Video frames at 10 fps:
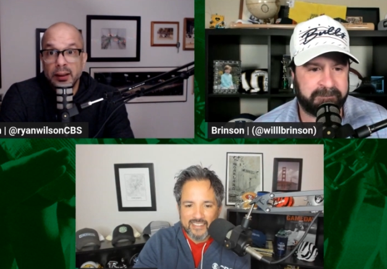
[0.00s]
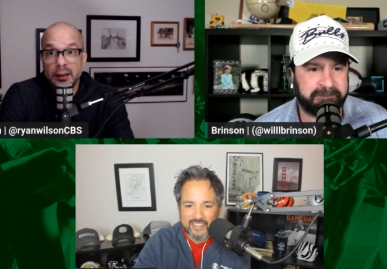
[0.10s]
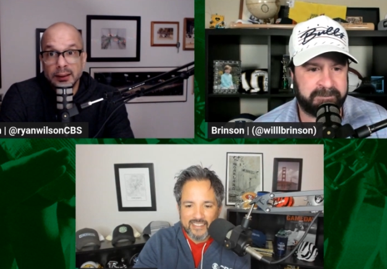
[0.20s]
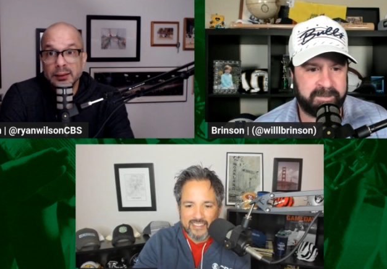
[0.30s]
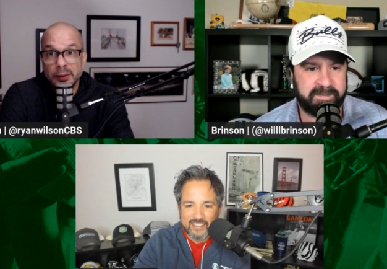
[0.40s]

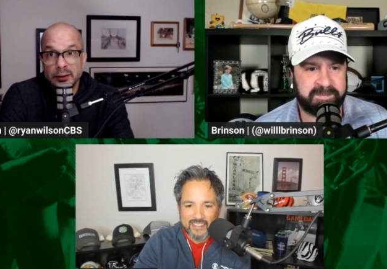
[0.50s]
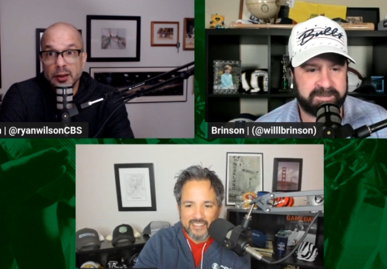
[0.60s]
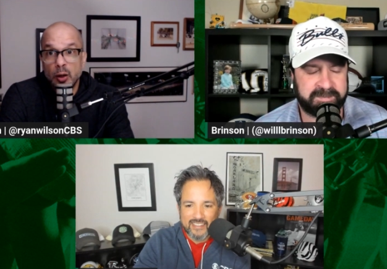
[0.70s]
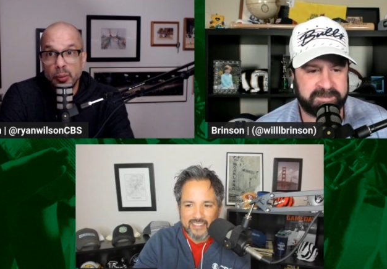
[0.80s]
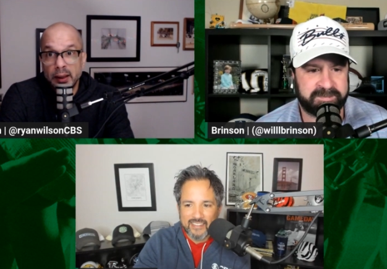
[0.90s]
Speaker 1: can let someone else
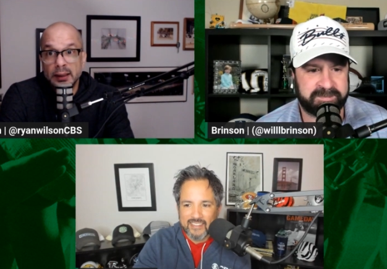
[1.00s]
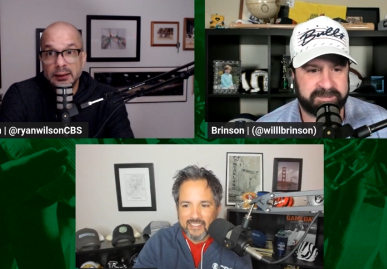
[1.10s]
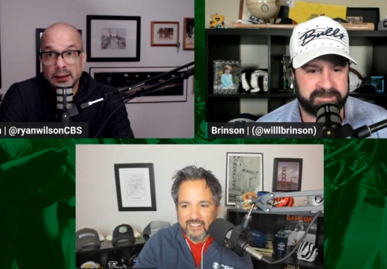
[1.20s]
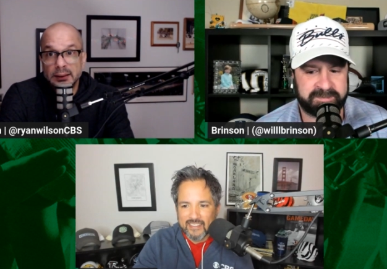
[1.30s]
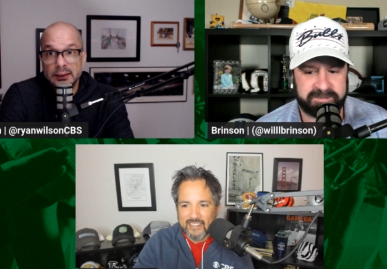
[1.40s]
call plays
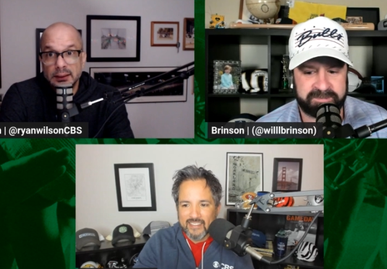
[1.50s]
because